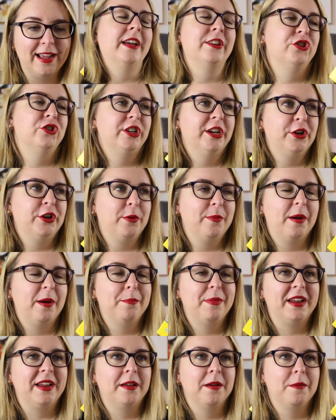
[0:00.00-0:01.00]
and she and her mum
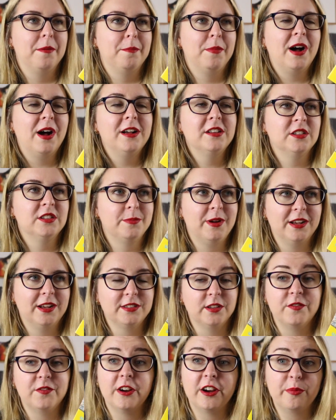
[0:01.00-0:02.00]
make piles and
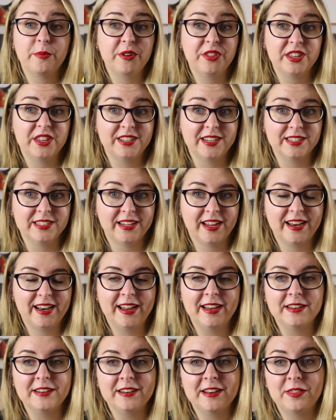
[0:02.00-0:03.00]
piles of fairy bread that doesn't get
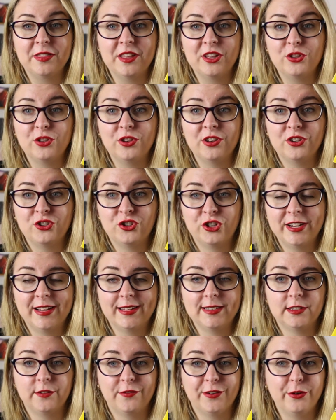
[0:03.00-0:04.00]
eaten, and then she
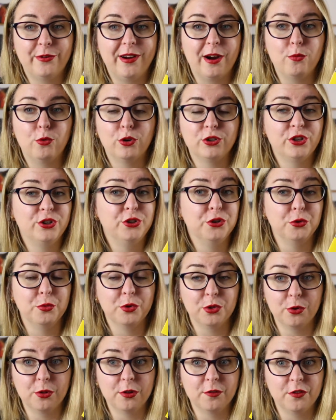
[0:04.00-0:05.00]
has to figure out what to do
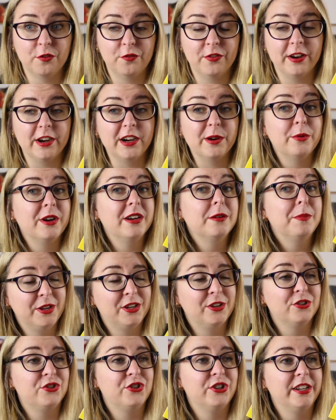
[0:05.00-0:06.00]
with all of the fairy bread
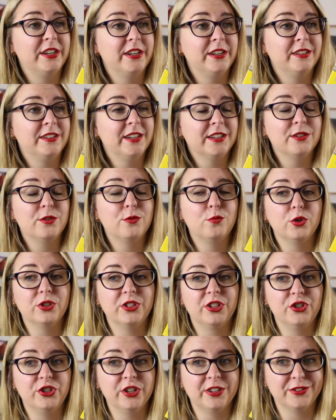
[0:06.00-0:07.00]
because she doesn't want
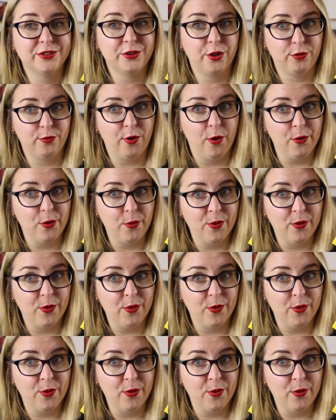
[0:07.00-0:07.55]
to just throw it